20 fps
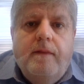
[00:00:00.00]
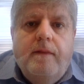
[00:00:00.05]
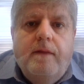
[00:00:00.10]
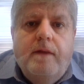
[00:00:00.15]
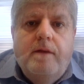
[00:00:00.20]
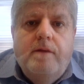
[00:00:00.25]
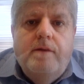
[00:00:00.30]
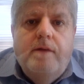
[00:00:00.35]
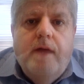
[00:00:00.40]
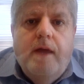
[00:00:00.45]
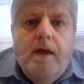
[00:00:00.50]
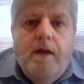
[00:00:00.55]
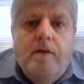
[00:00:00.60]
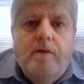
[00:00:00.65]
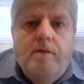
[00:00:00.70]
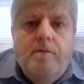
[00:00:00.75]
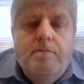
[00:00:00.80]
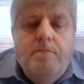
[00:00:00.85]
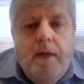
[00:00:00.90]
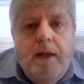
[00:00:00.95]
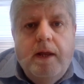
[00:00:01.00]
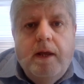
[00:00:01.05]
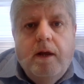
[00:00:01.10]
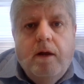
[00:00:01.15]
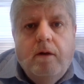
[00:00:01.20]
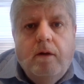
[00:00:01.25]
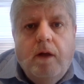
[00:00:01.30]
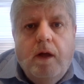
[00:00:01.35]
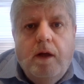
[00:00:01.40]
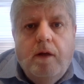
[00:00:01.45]
These days,
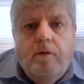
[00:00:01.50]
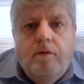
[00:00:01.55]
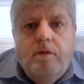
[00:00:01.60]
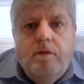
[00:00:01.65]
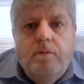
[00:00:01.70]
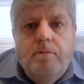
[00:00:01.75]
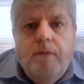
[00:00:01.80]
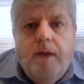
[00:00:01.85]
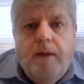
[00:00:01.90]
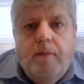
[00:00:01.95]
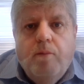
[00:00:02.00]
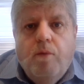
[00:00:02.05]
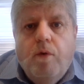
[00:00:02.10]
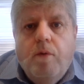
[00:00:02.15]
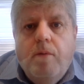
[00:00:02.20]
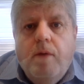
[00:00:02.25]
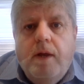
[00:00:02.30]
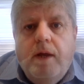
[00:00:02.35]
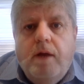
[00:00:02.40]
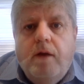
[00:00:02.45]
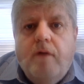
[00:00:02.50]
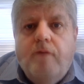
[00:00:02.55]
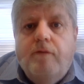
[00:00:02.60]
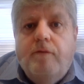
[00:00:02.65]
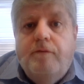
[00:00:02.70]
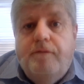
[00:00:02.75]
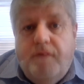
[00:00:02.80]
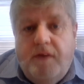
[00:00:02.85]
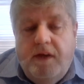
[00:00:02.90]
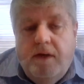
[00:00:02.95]
many airlines make more money off
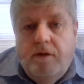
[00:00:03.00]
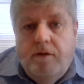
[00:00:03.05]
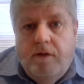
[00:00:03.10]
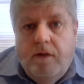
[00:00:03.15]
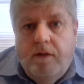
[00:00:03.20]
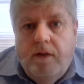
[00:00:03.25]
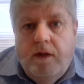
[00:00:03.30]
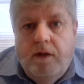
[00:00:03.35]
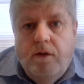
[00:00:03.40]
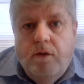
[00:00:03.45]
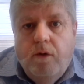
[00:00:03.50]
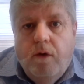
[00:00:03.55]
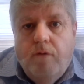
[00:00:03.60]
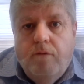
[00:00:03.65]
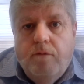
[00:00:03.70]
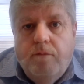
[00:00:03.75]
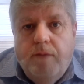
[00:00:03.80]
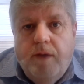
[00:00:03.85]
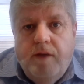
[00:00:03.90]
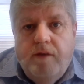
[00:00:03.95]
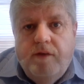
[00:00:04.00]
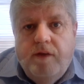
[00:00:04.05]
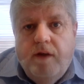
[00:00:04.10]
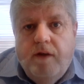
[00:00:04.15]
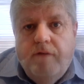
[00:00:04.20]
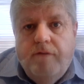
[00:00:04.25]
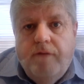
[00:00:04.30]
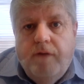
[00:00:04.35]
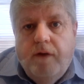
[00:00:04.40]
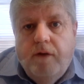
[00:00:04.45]
of fees than they do over base
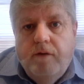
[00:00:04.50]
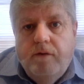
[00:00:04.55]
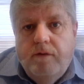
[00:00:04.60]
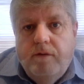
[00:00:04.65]
airfares.